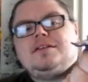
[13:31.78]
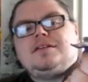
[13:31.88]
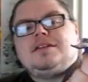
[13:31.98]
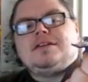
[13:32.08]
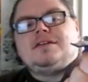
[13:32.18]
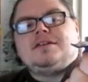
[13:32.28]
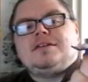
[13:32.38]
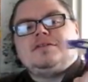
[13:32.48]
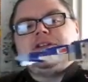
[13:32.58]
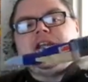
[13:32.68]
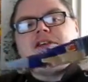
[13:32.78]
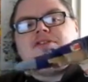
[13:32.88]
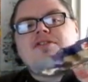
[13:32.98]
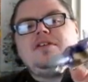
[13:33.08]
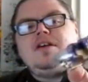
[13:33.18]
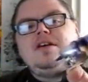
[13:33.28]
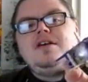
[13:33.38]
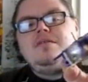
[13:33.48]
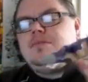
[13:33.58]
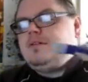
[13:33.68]
you know, underneath.
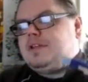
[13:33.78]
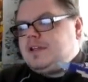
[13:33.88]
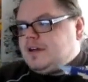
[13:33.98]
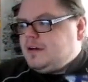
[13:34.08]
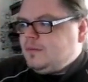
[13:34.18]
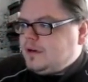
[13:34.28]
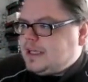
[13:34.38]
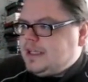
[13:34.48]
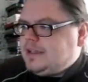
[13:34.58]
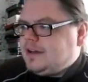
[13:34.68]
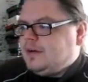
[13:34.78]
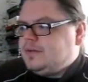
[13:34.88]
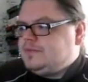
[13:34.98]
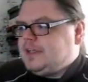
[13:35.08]
But, you know, what can you do,